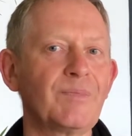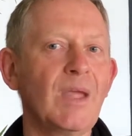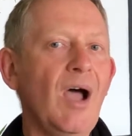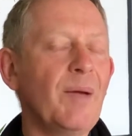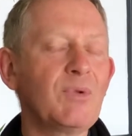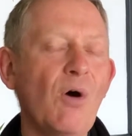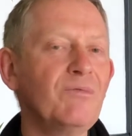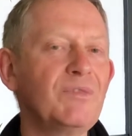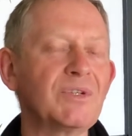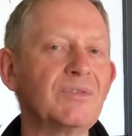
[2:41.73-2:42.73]
I'm
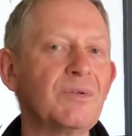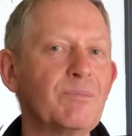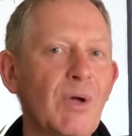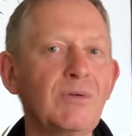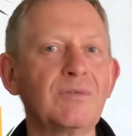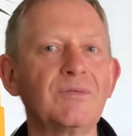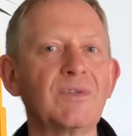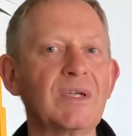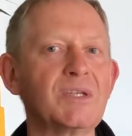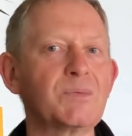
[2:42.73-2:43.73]
confident that both of
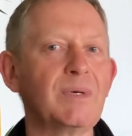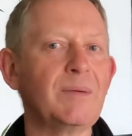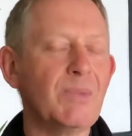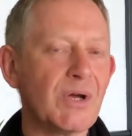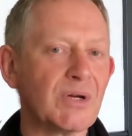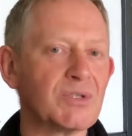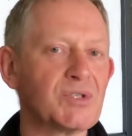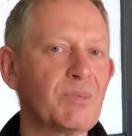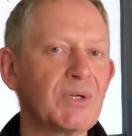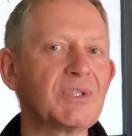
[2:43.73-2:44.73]
these will emerge,
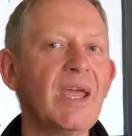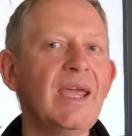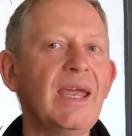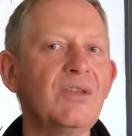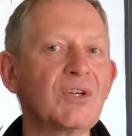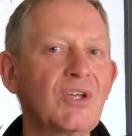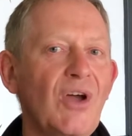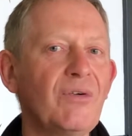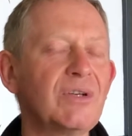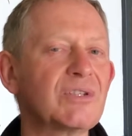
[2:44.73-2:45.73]
but in the
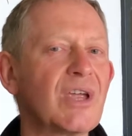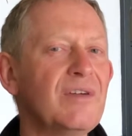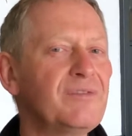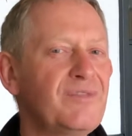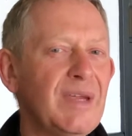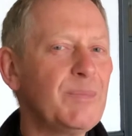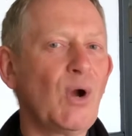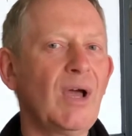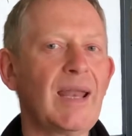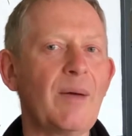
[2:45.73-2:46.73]
current
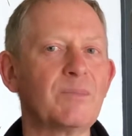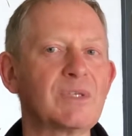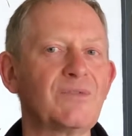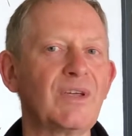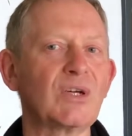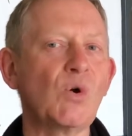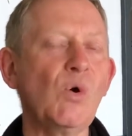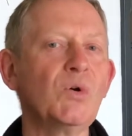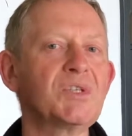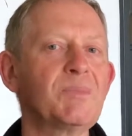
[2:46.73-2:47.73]
febrile atmosphere
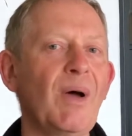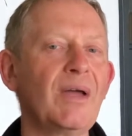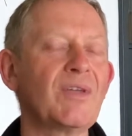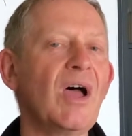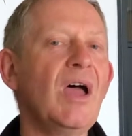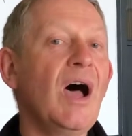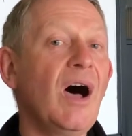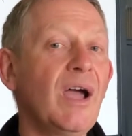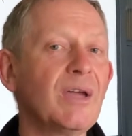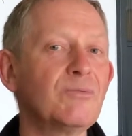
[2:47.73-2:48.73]
caused by the
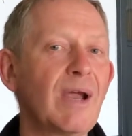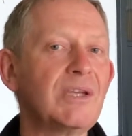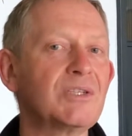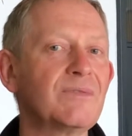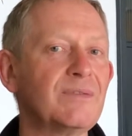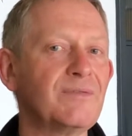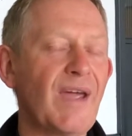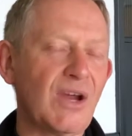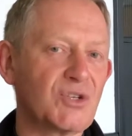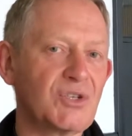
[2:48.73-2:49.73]
higher rate of
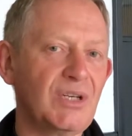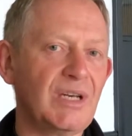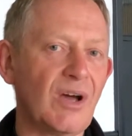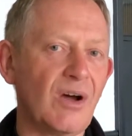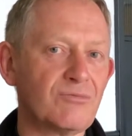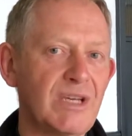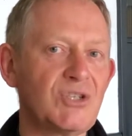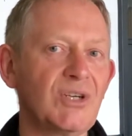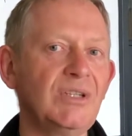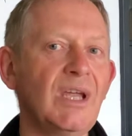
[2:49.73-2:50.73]
infection in our
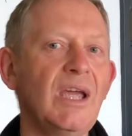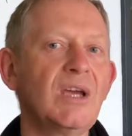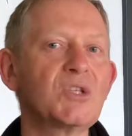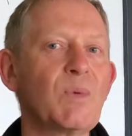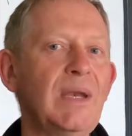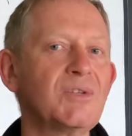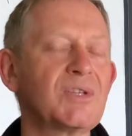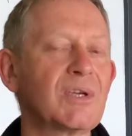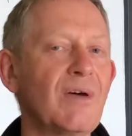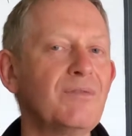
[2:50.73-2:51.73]
region, as well as the
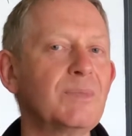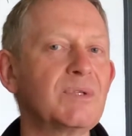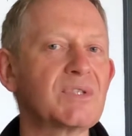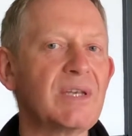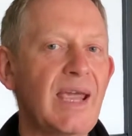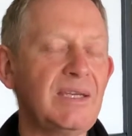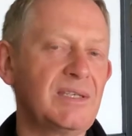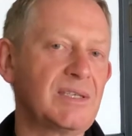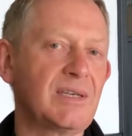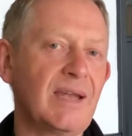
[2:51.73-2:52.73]
government's
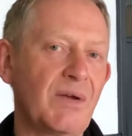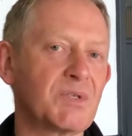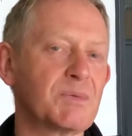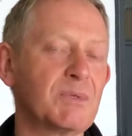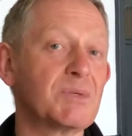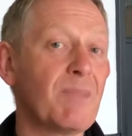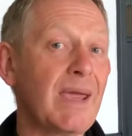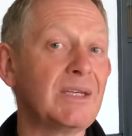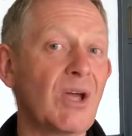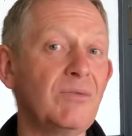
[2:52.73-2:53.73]
latest announcements
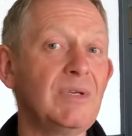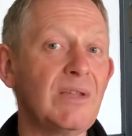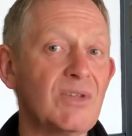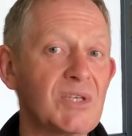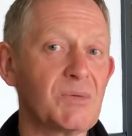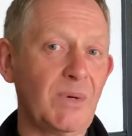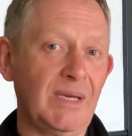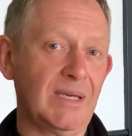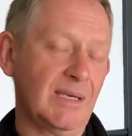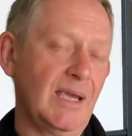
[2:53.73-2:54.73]
made only this
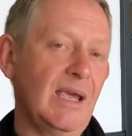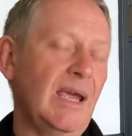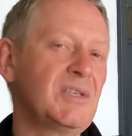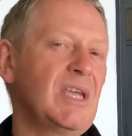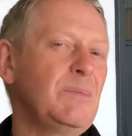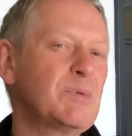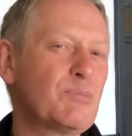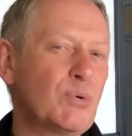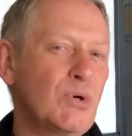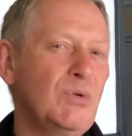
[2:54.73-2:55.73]
week, it seems
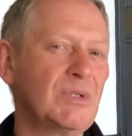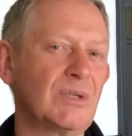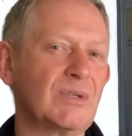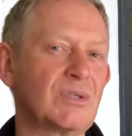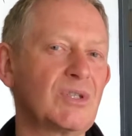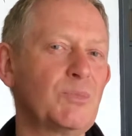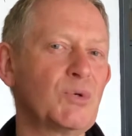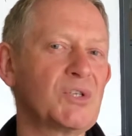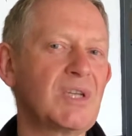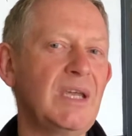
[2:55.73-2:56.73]
prudent to
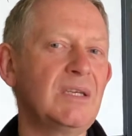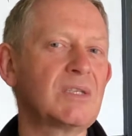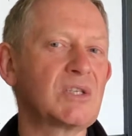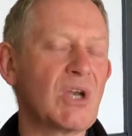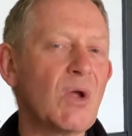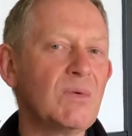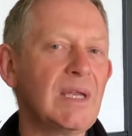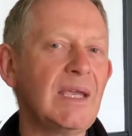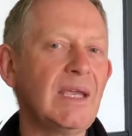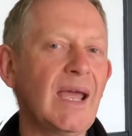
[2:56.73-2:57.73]
proceed
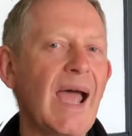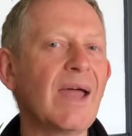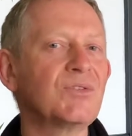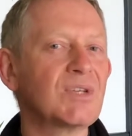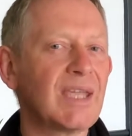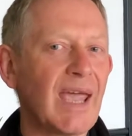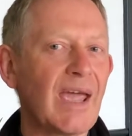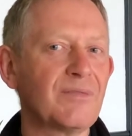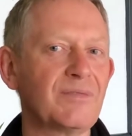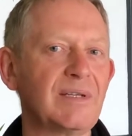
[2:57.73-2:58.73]
slowly and
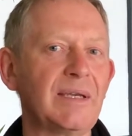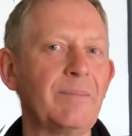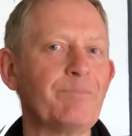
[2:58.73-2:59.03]
carefully.